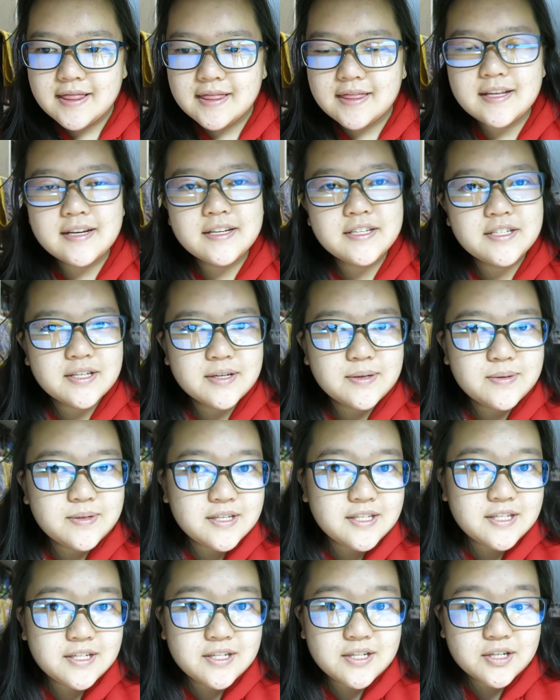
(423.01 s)
let's go to
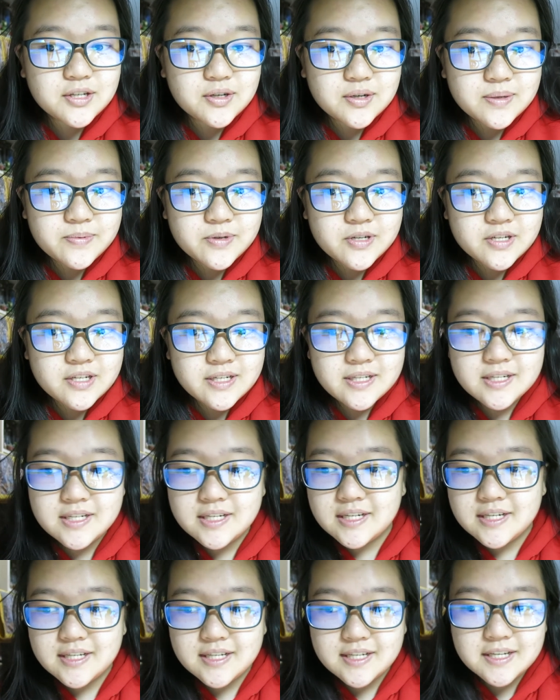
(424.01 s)
the description.
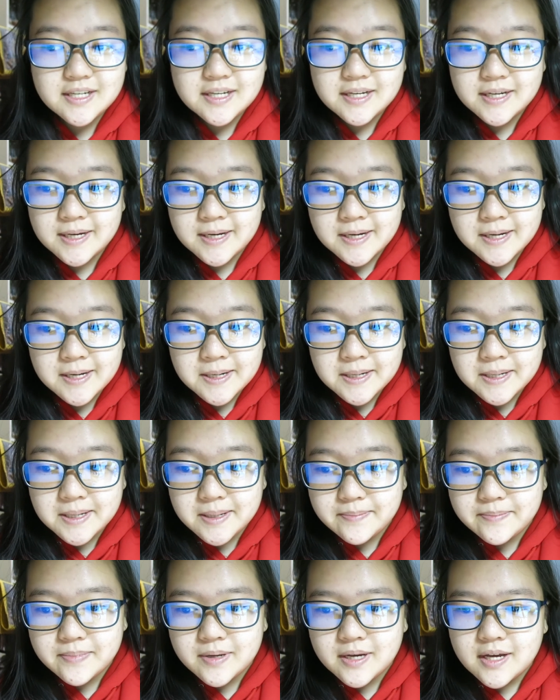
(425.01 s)

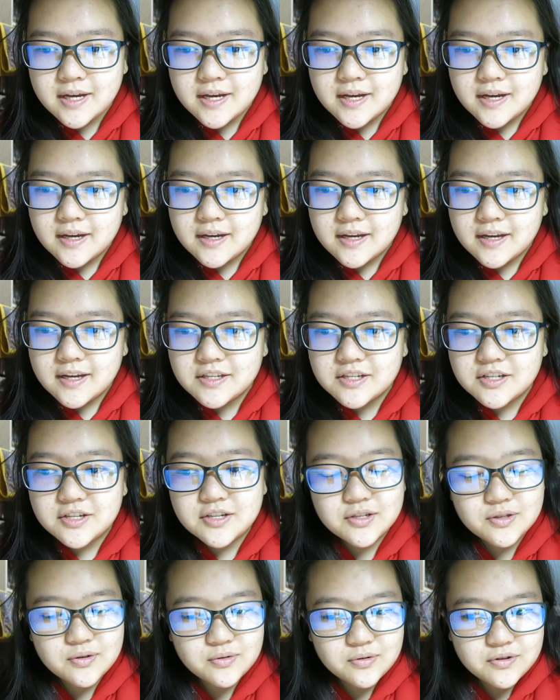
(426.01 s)
Yep, it's a
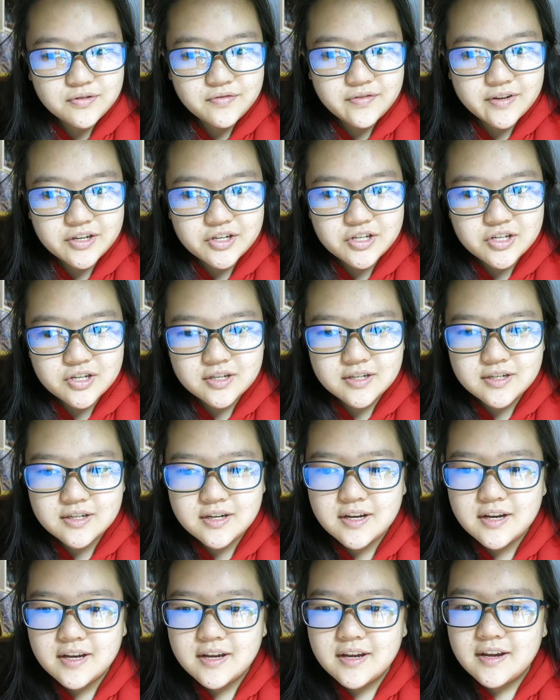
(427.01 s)
historical
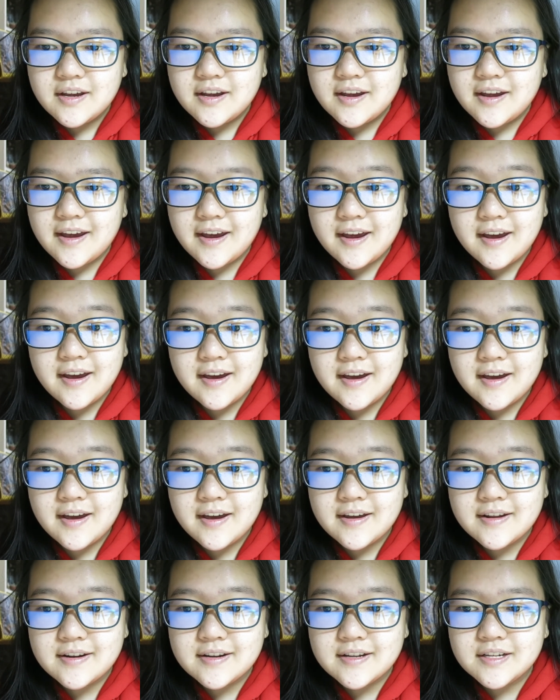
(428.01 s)
fiction,
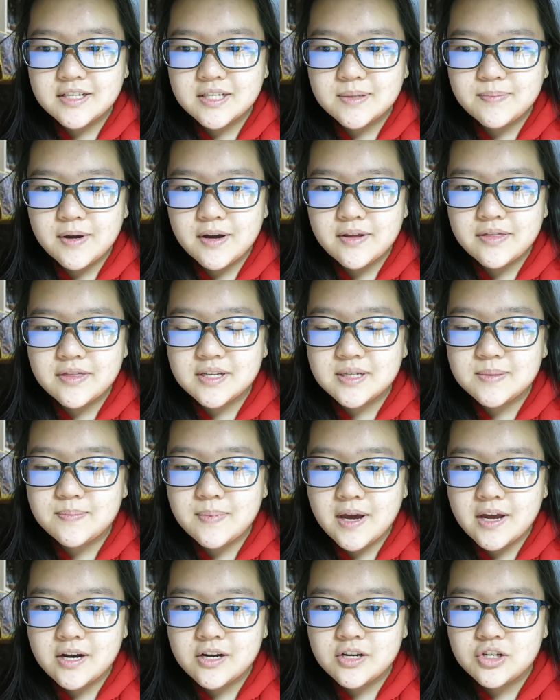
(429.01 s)
and it's about the
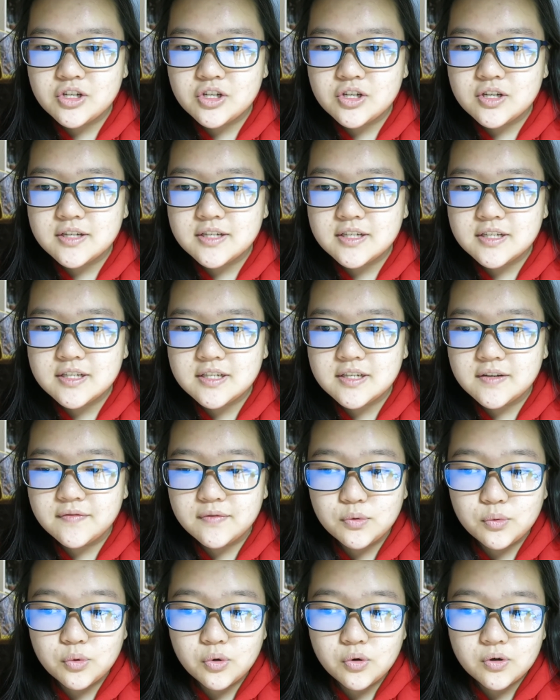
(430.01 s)
Spanish
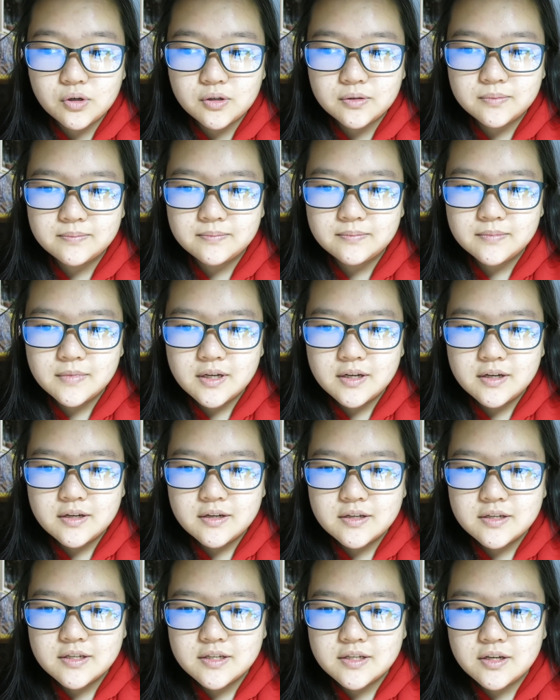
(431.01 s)
Civil War,
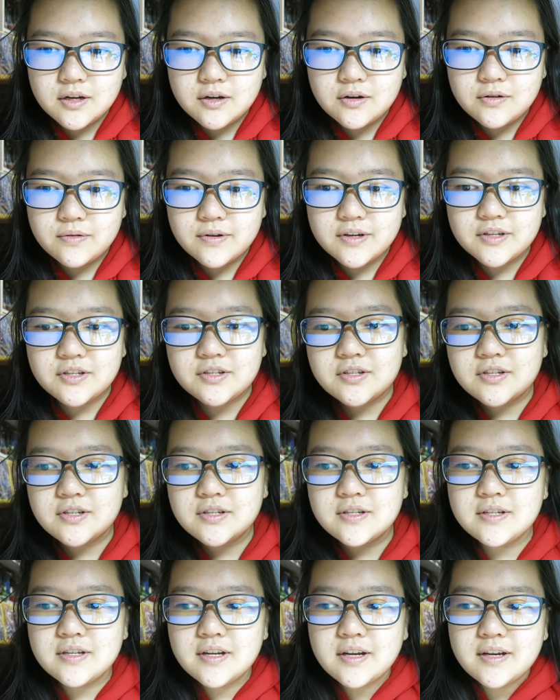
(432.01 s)
so
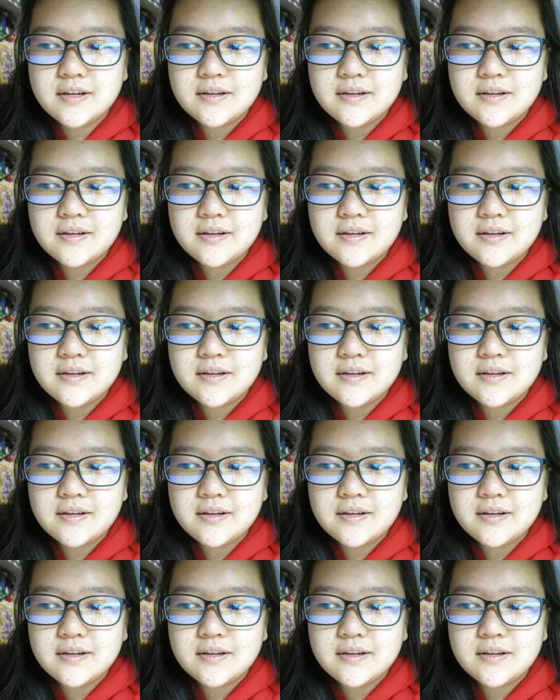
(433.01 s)
it's